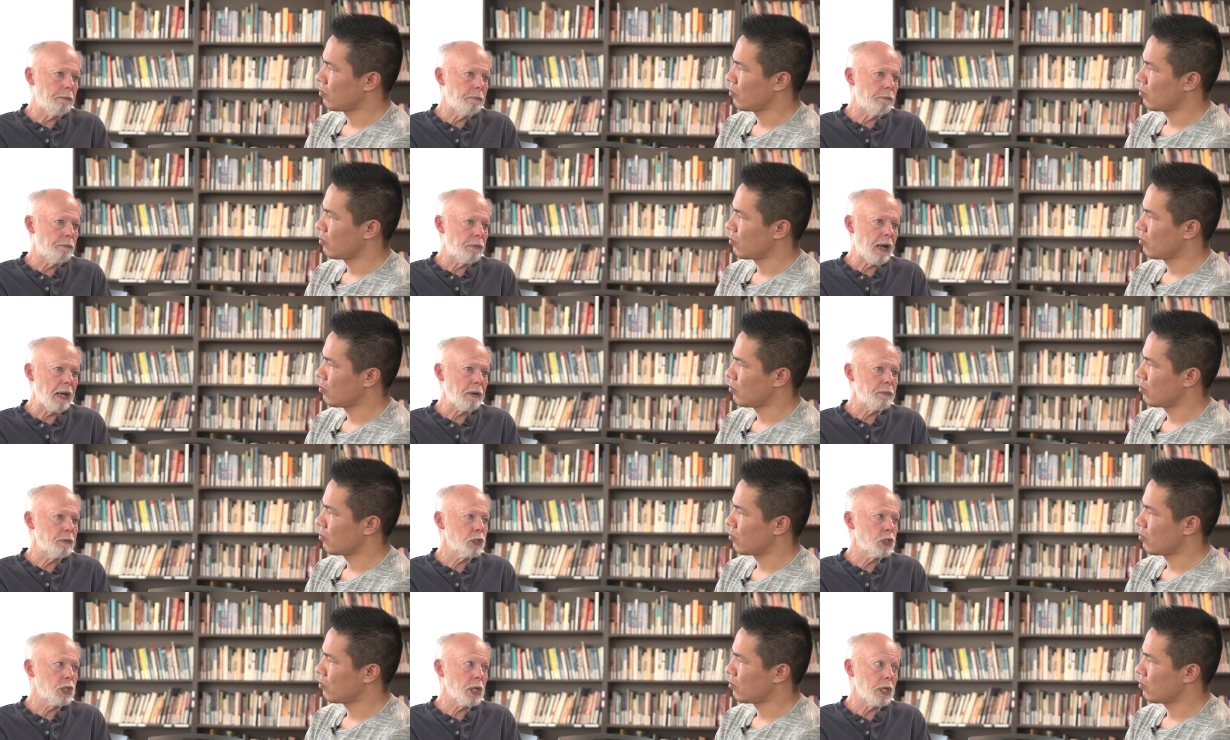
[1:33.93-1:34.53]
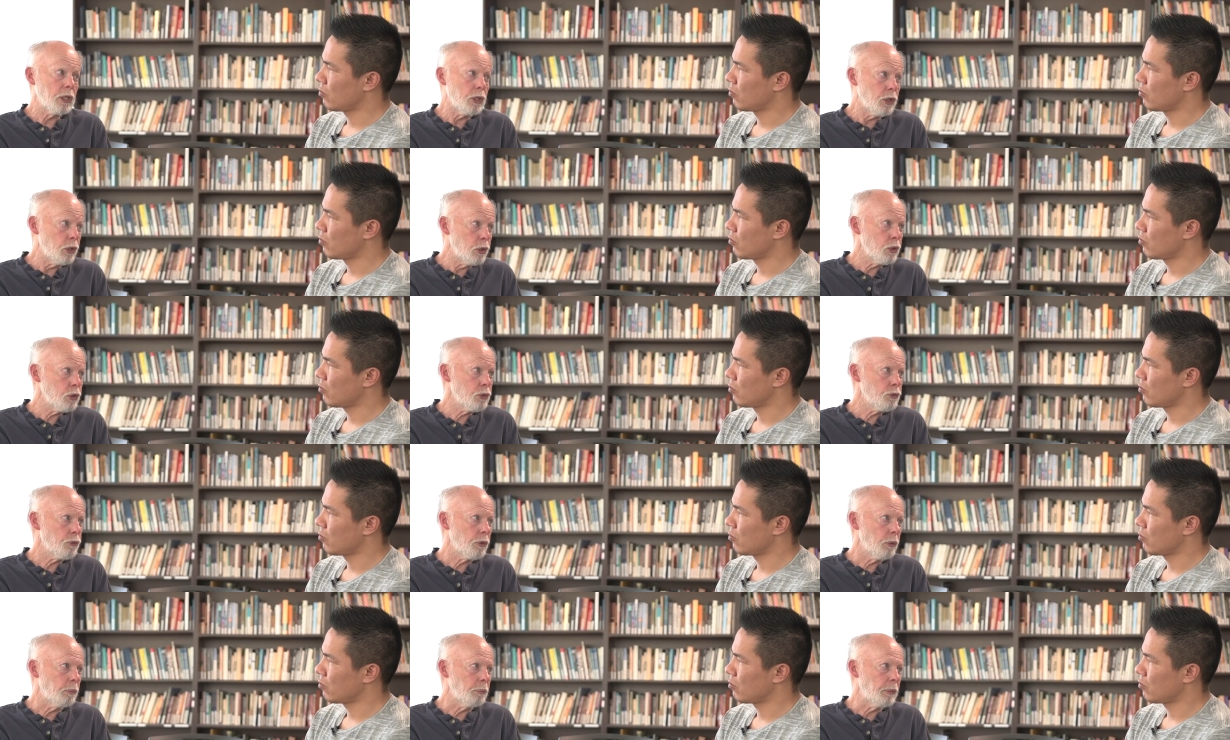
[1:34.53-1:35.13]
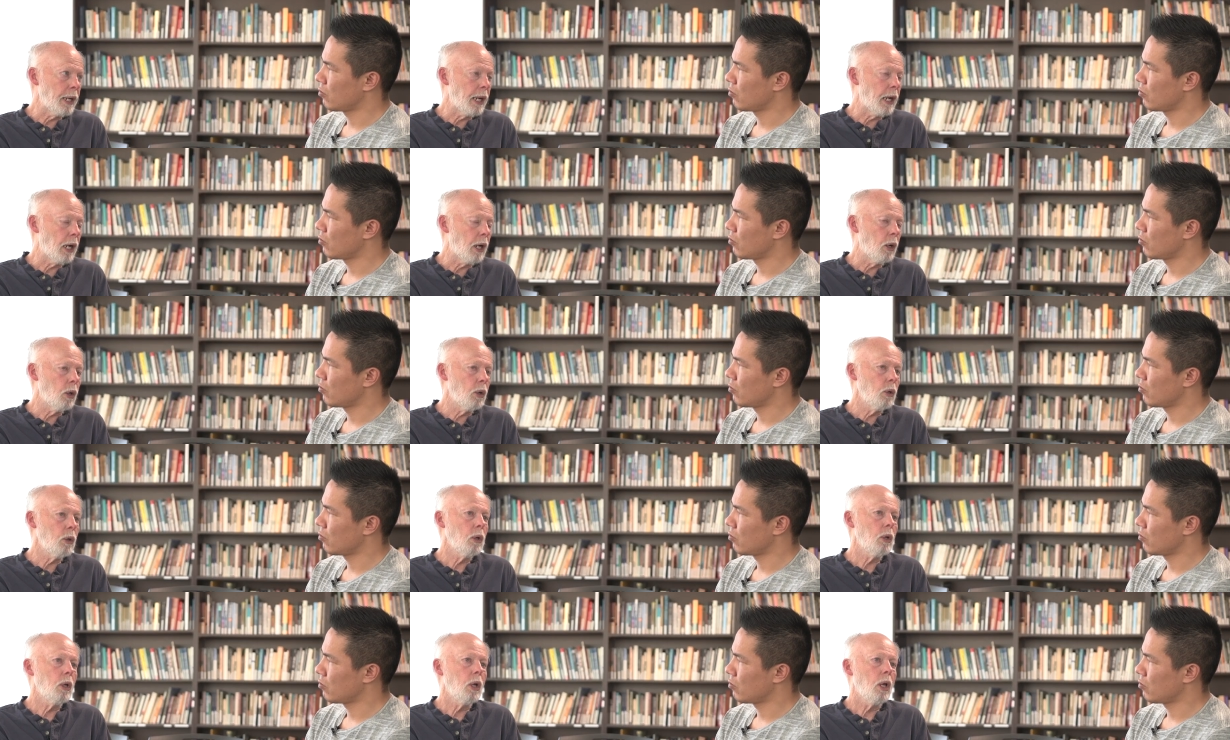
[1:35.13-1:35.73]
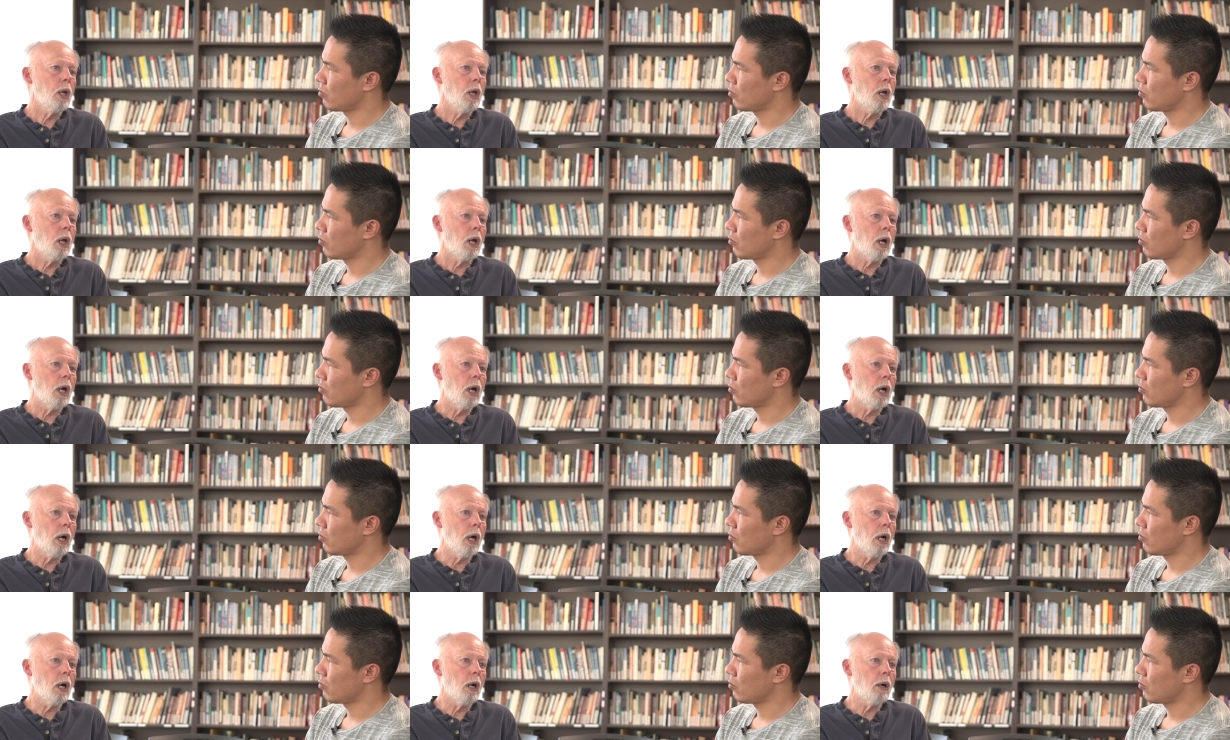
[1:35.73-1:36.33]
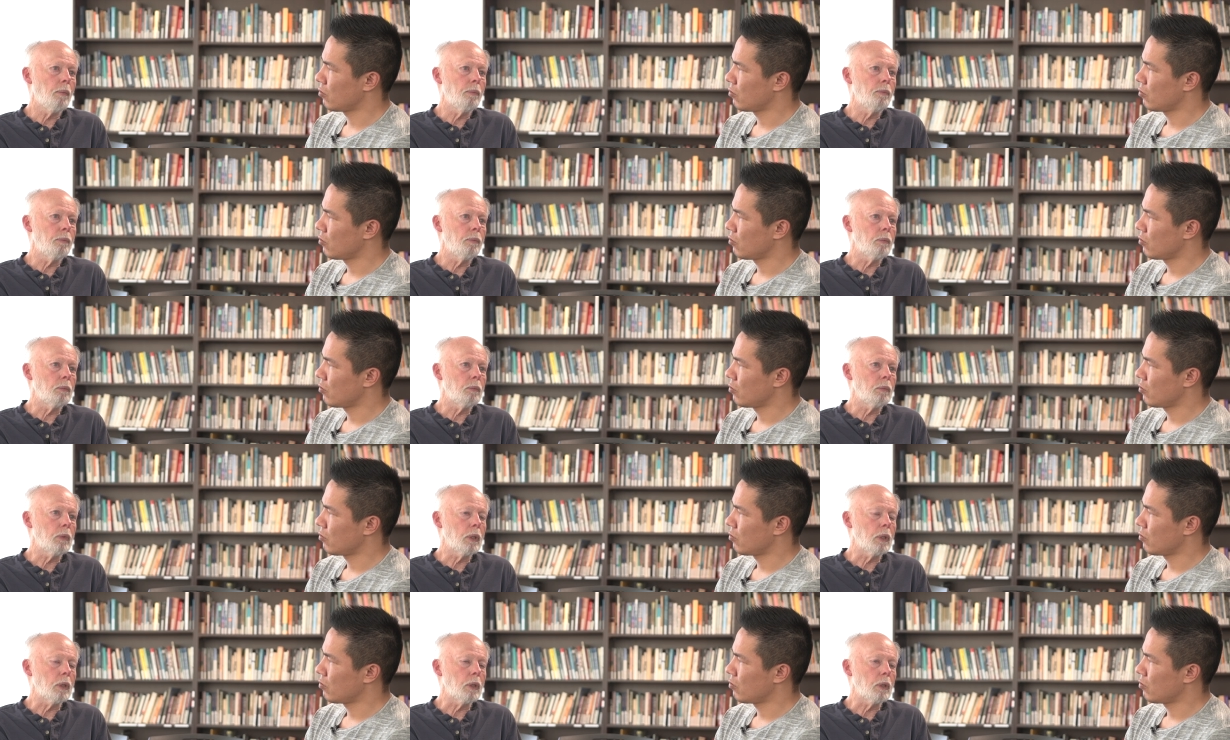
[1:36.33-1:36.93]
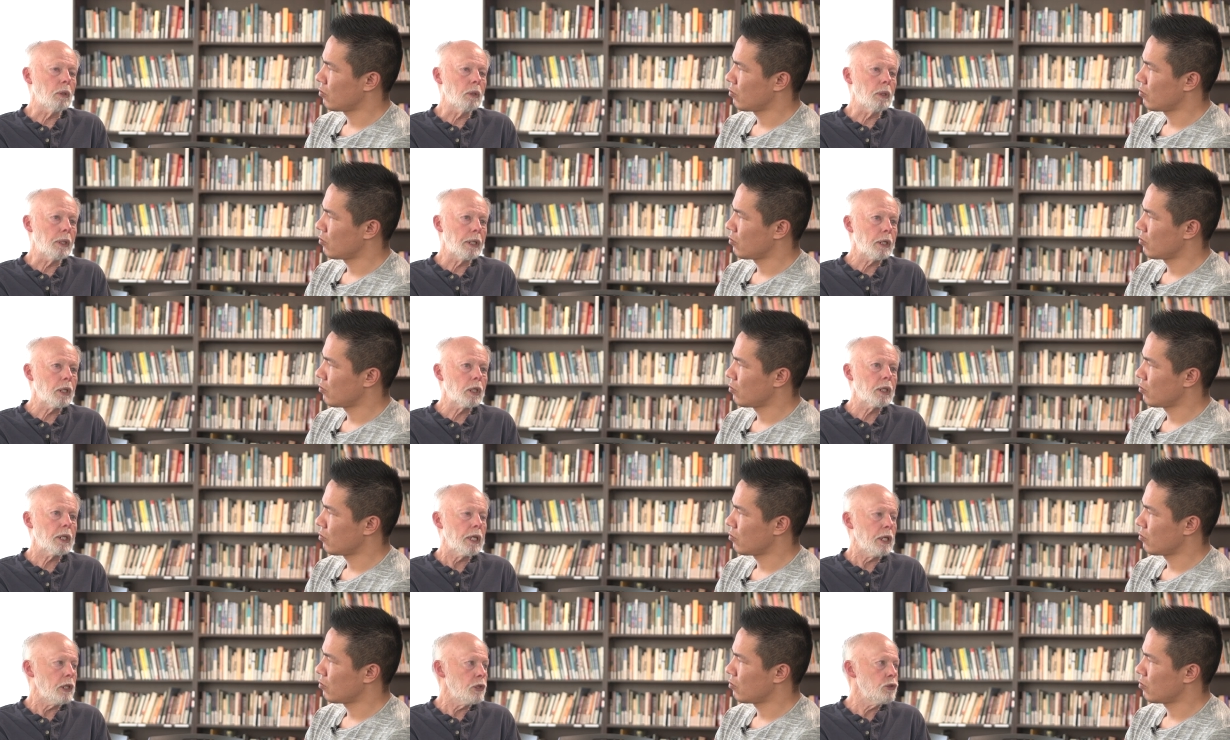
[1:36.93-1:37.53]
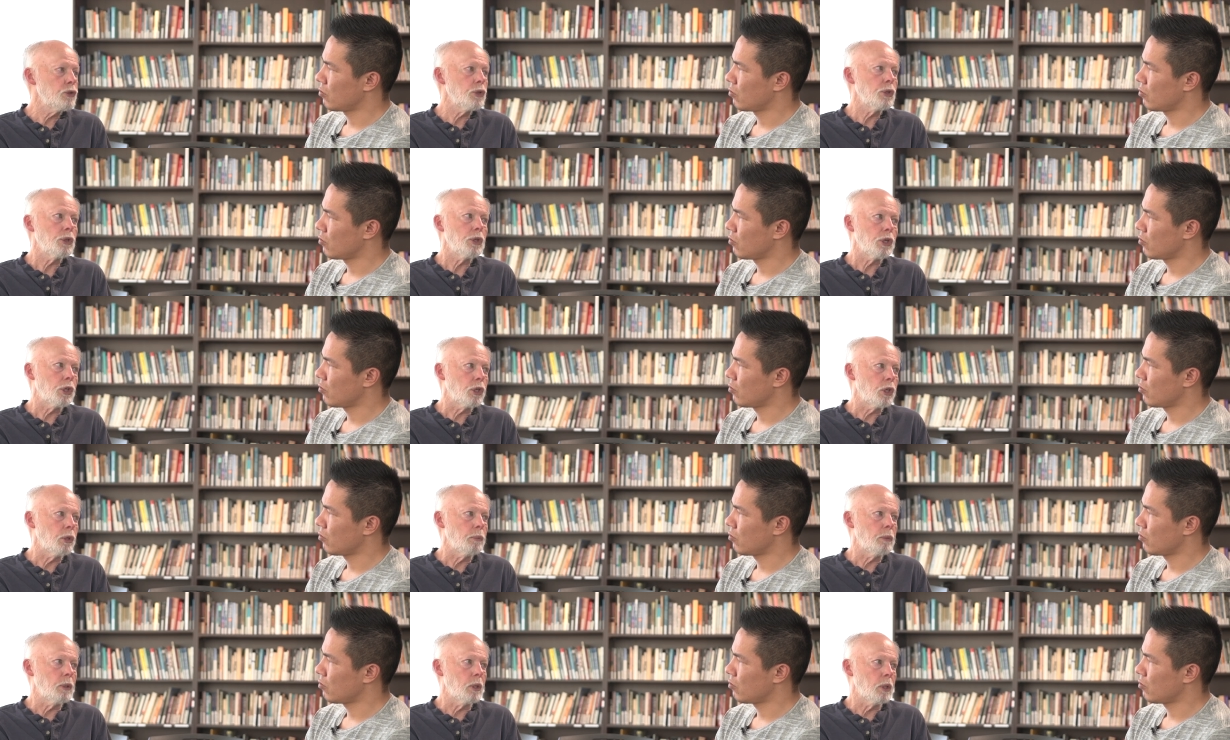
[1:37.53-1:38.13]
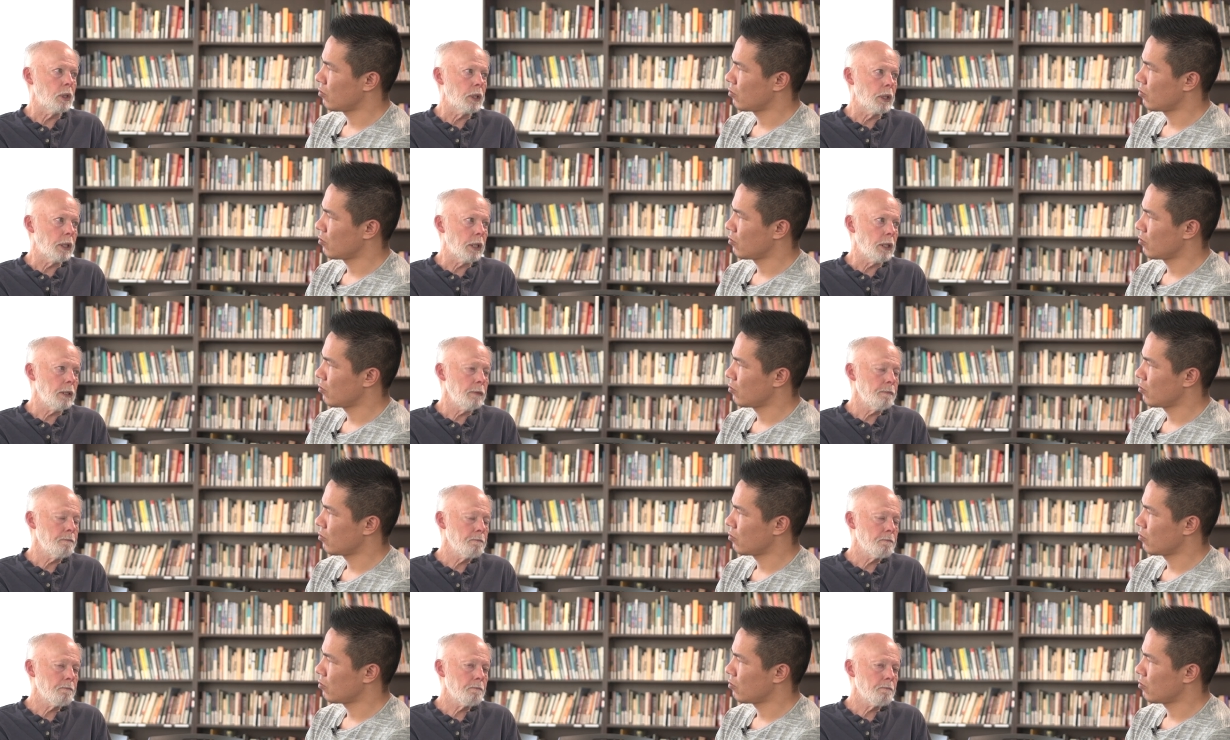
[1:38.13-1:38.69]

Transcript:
Speaker 1: 5 or 10 years from now, little kids in the community,